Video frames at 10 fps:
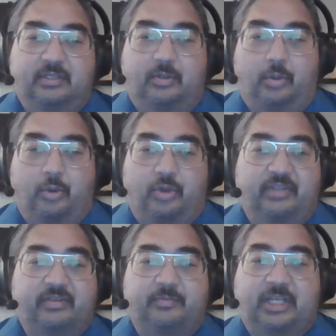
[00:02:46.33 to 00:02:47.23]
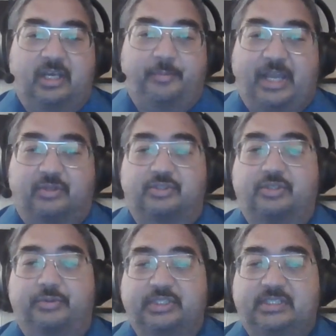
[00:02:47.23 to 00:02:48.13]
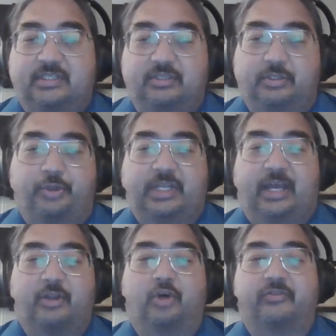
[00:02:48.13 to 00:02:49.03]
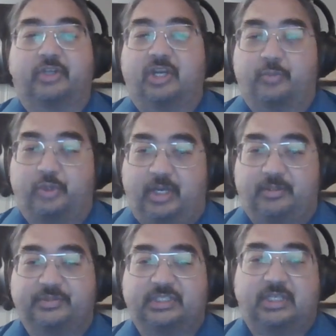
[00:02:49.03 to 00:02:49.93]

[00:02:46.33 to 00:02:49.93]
or even Mouse, who is still learning how to overcome problems.